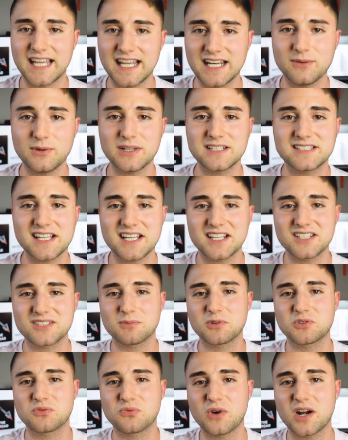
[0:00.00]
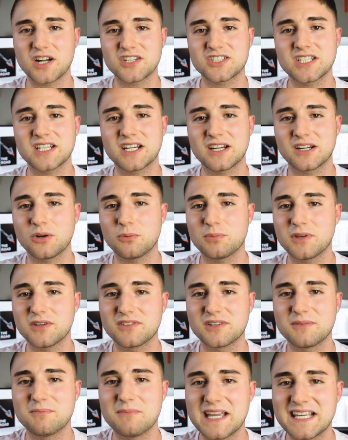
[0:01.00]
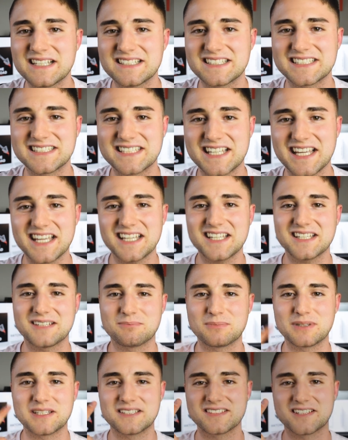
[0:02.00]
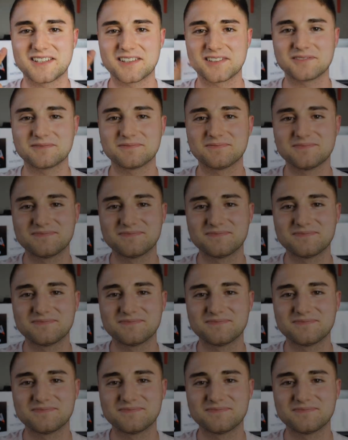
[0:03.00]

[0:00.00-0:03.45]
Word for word: Anyways, thank you so much for watching. I hope you have an amazing day, and peace out.